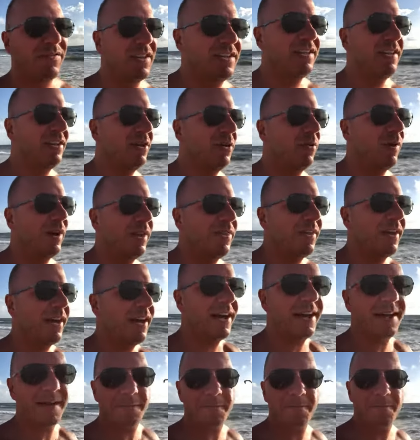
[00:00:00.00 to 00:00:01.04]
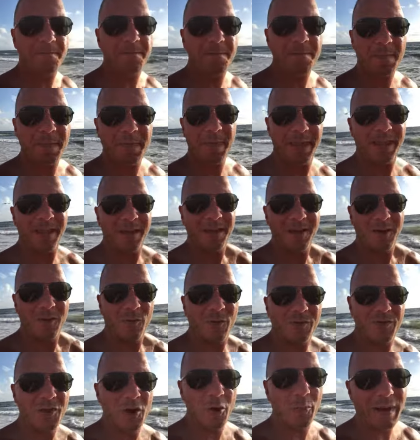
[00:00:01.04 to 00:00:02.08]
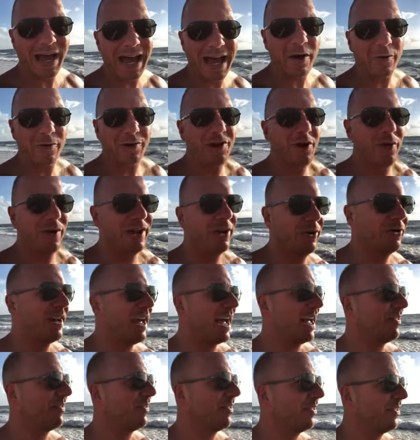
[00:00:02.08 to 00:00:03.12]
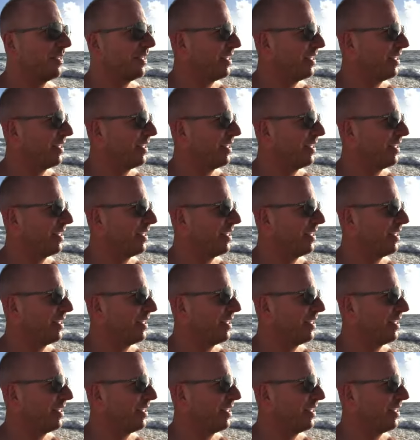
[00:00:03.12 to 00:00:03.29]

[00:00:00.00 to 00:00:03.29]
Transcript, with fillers: May have to deal with, uh, with no power, no internet,